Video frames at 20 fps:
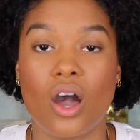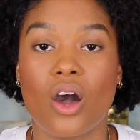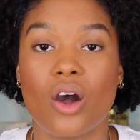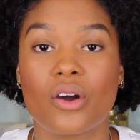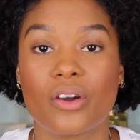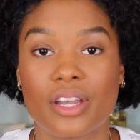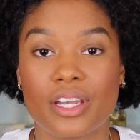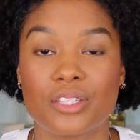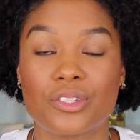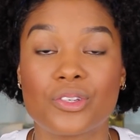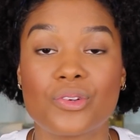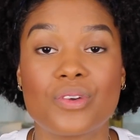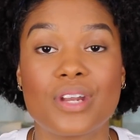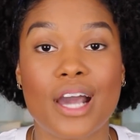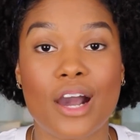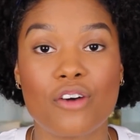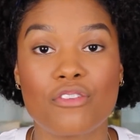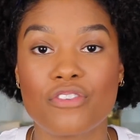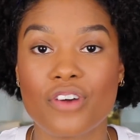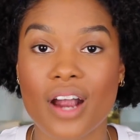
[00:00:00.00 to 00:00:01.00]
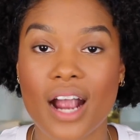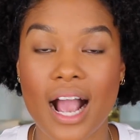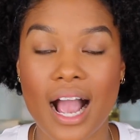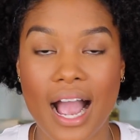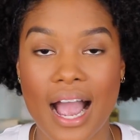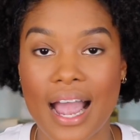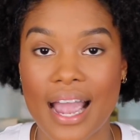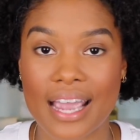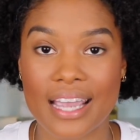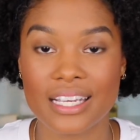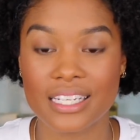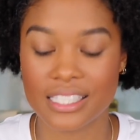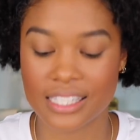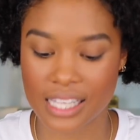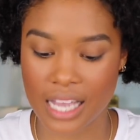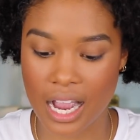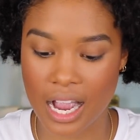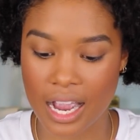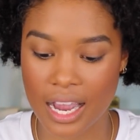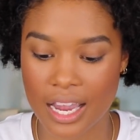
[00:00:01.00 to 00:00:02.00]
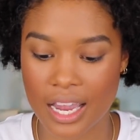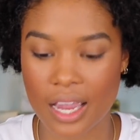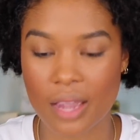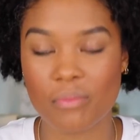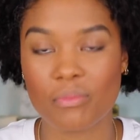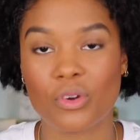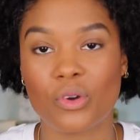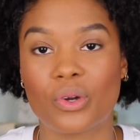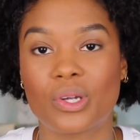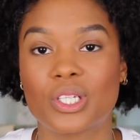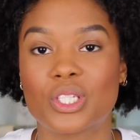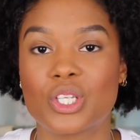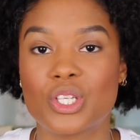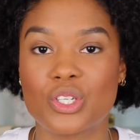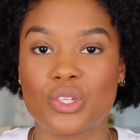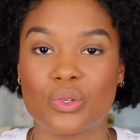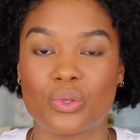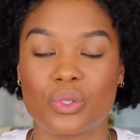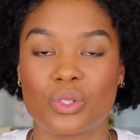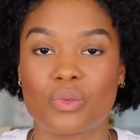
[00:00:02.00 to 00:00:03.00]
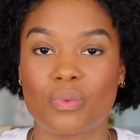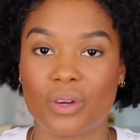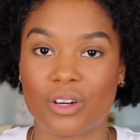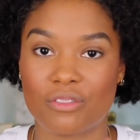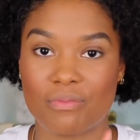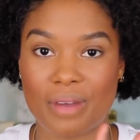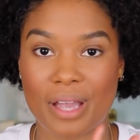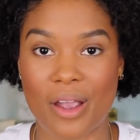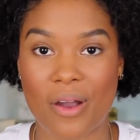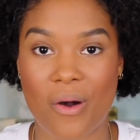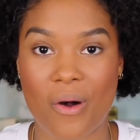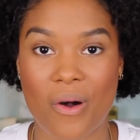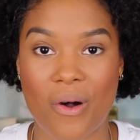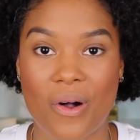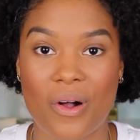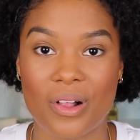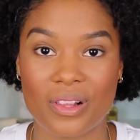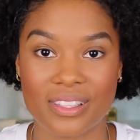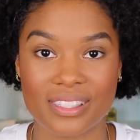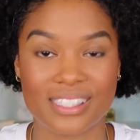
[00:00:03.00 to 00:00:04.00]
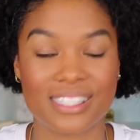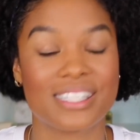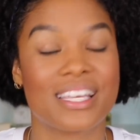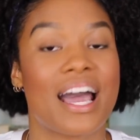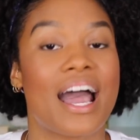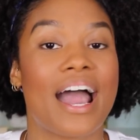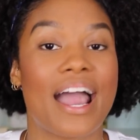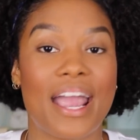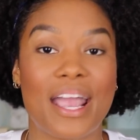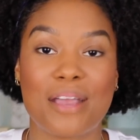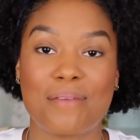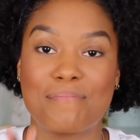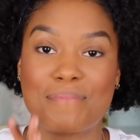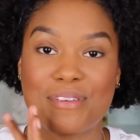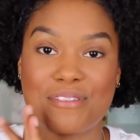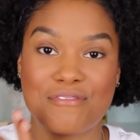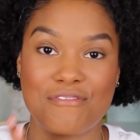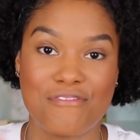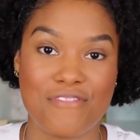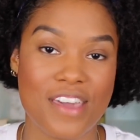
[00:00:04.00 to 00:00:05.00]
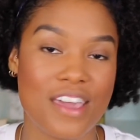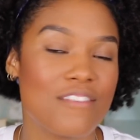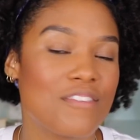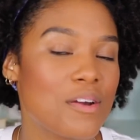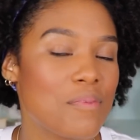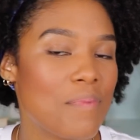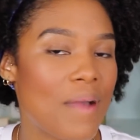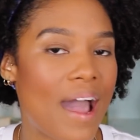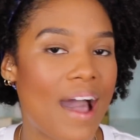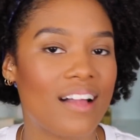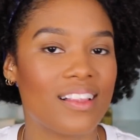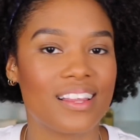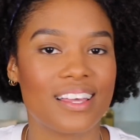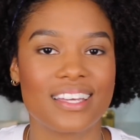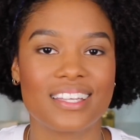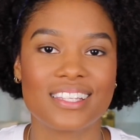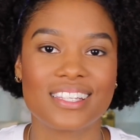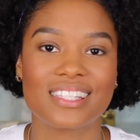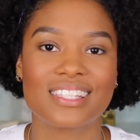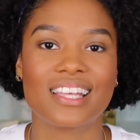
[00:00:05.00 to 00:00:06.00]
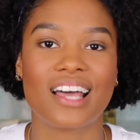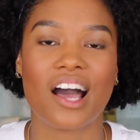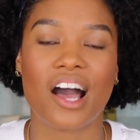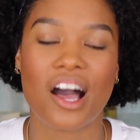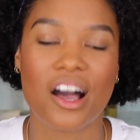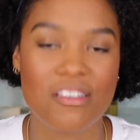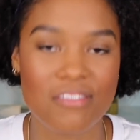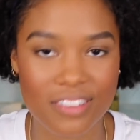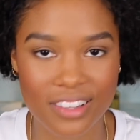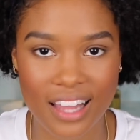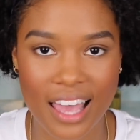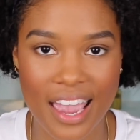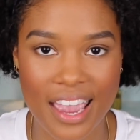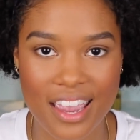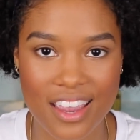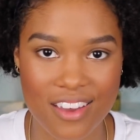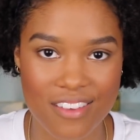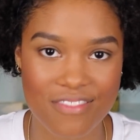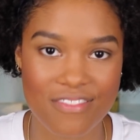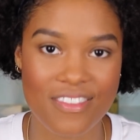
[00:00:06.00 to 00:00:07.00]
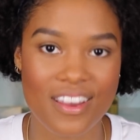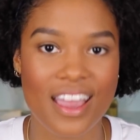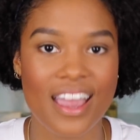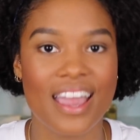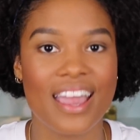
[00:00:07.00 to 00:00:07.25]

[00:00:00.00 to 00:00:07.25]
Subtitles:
Okay, so now for eyes, I am going to use one of my all-time favorite palettes of life.